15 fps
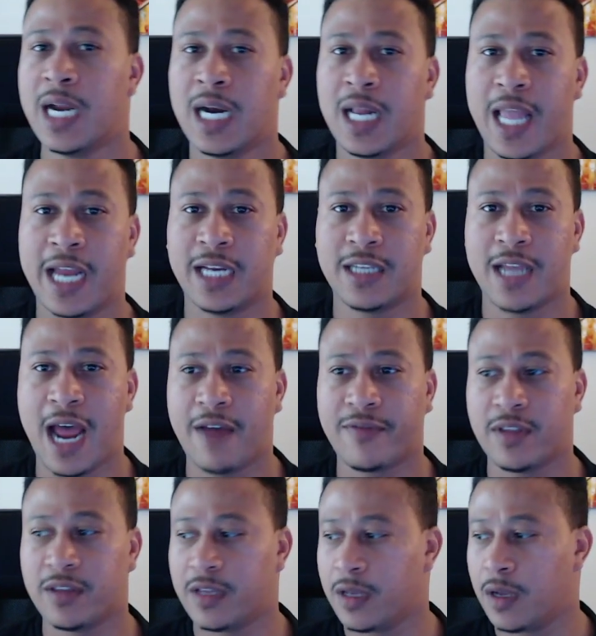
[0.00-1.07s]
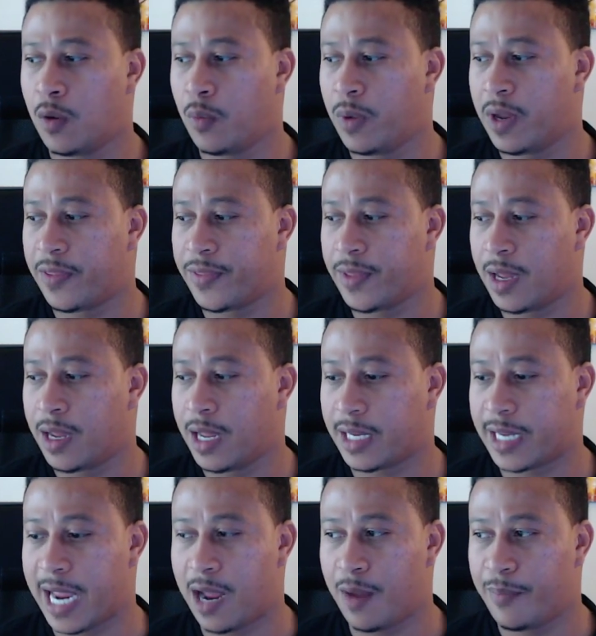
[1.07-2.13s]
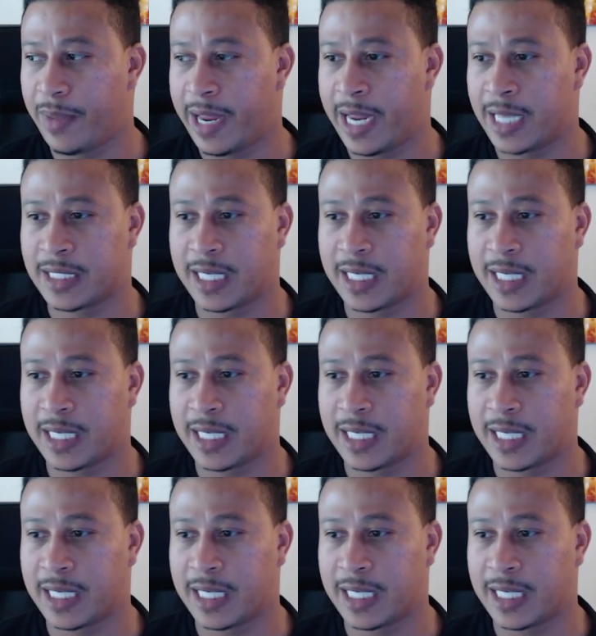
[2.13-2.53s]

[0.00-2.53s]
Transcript: and to have to deal with account bans